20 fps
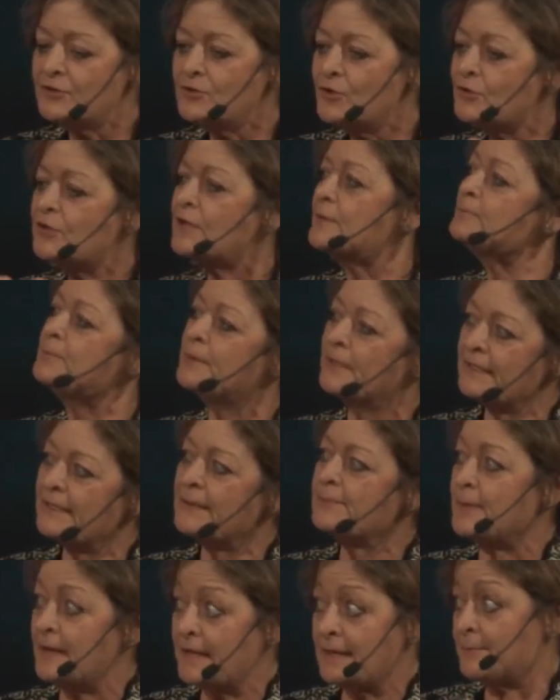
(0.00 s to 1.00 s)
you can build
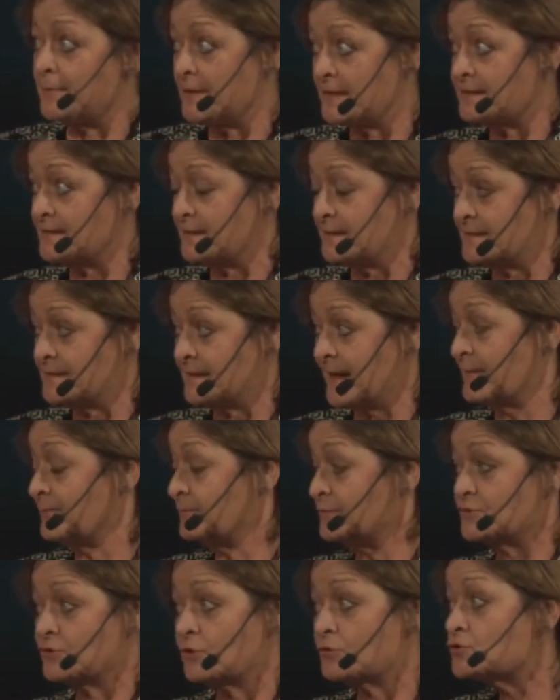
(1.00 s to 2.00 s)
a better business.
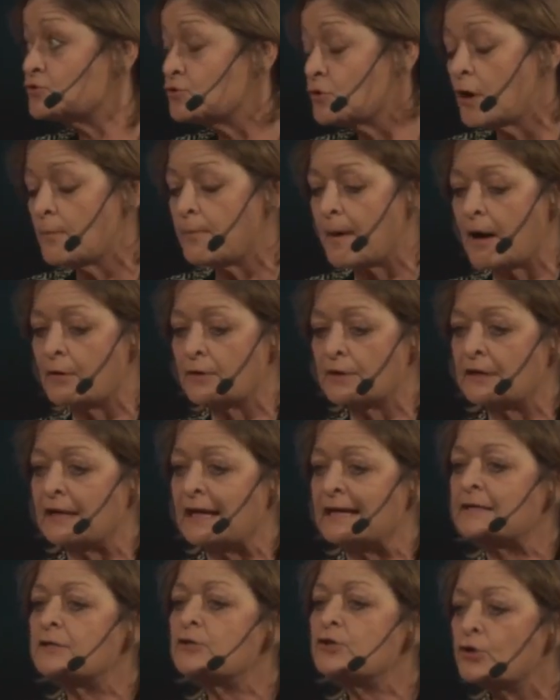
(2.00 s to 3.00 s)
I'm so sure about it.
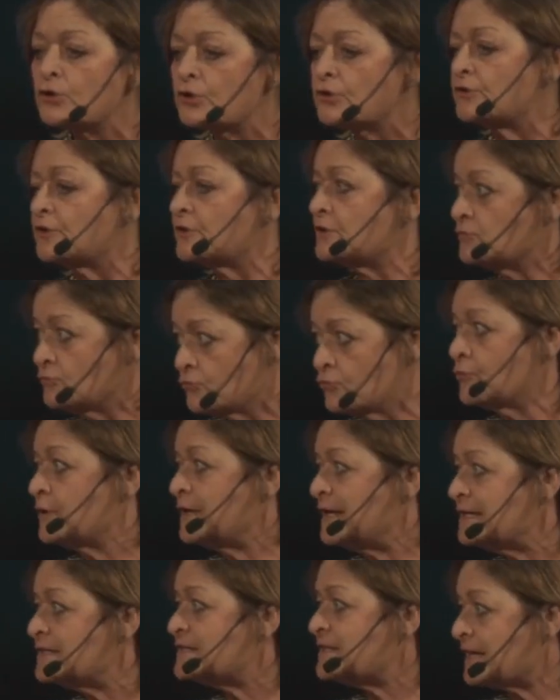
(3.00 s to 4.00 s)
And look at the
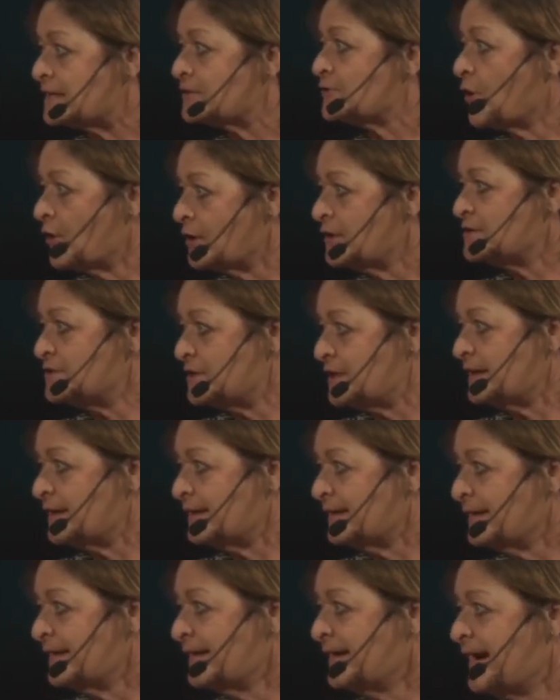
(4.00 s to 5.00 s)
green technology.
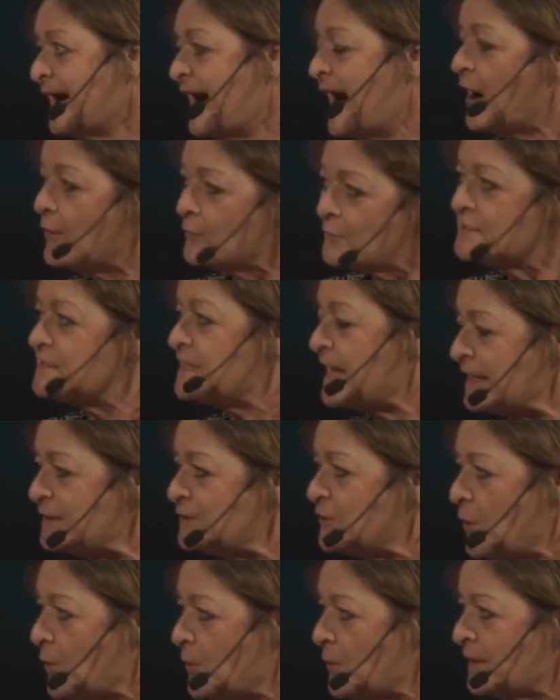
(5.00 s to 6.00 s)
How is
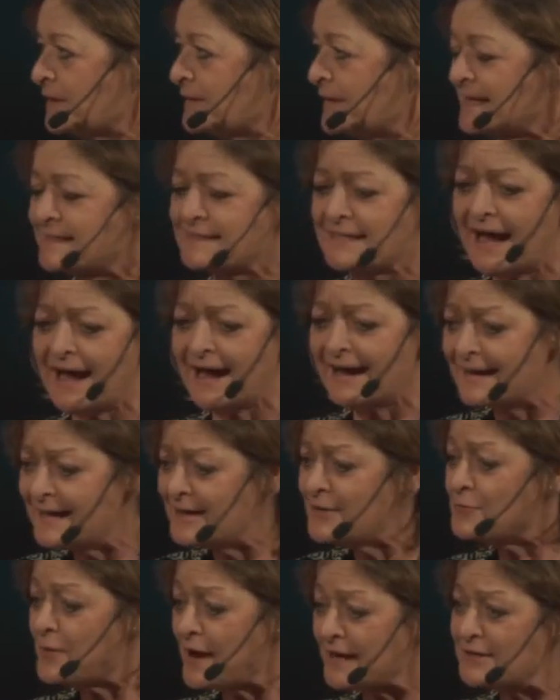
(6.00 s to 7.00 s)
that going? That's
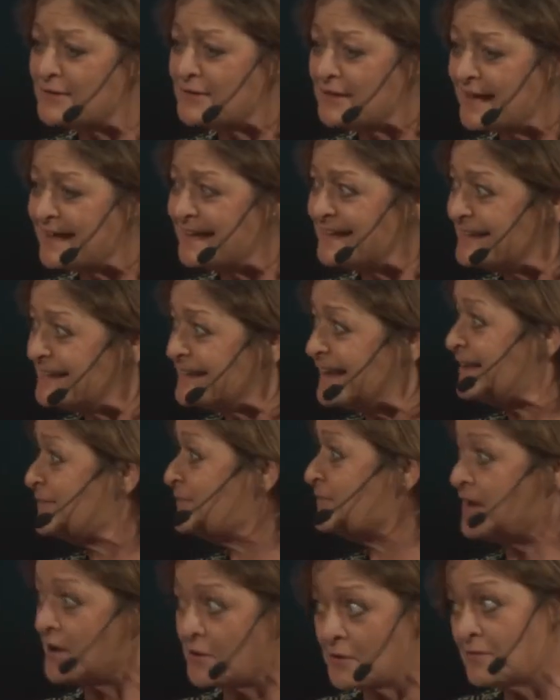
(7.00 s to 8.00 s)
highly regulated
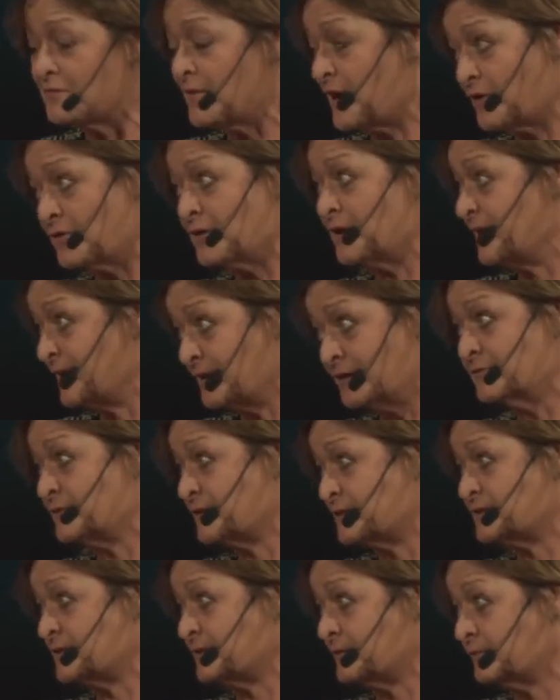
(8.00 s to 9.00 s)
and very, very
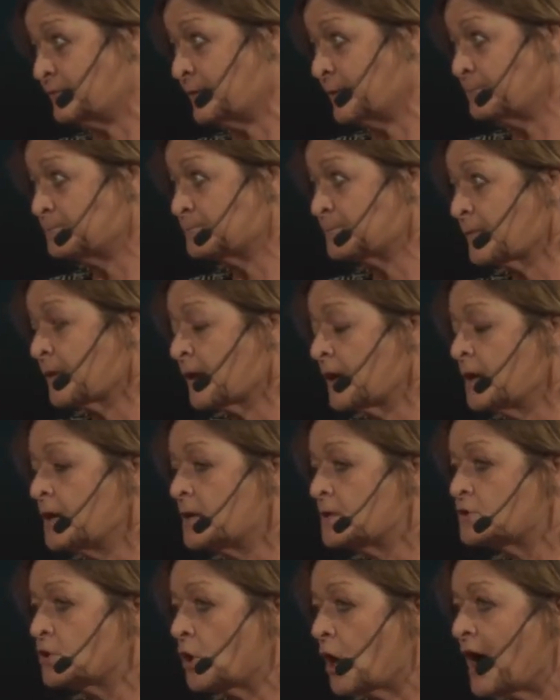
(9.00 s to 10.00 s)
innovative.
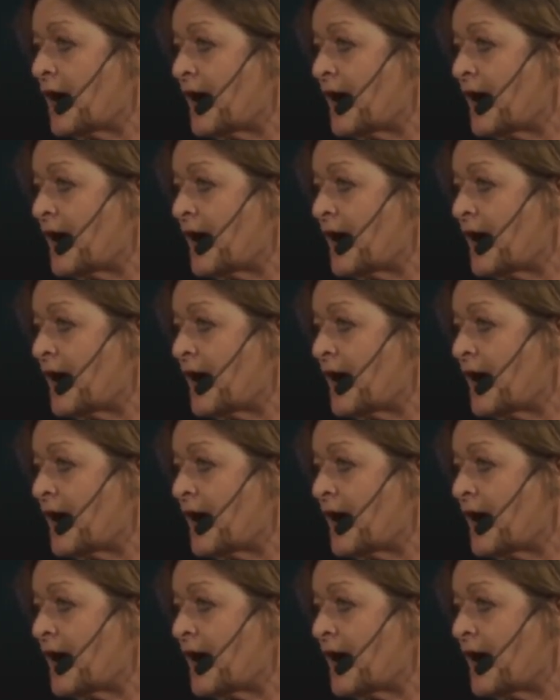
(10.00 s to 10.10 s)
So